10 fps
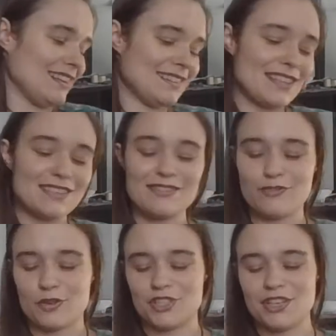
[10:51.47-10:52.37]
That's
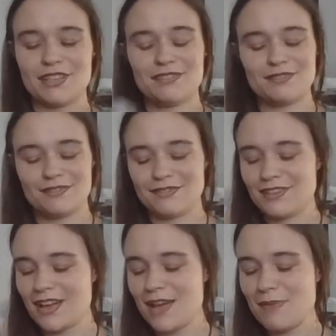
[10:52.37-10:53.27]
unfortunate.
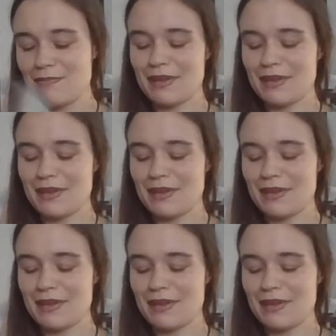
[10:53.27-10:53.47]
I might